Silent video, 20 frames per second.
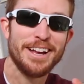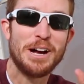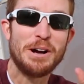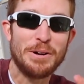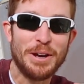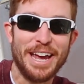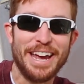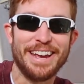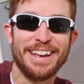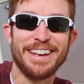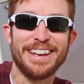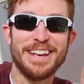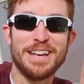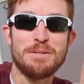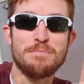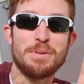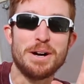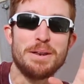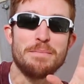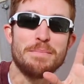Okay,
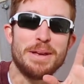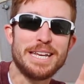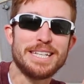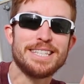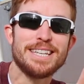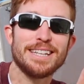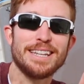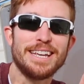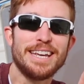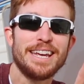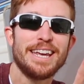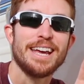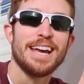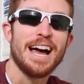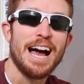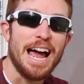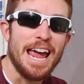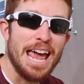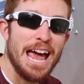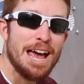but basically
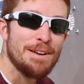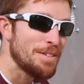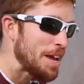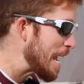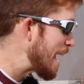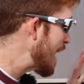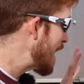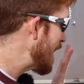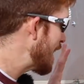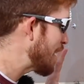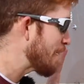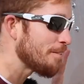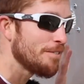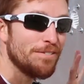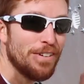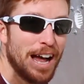I have a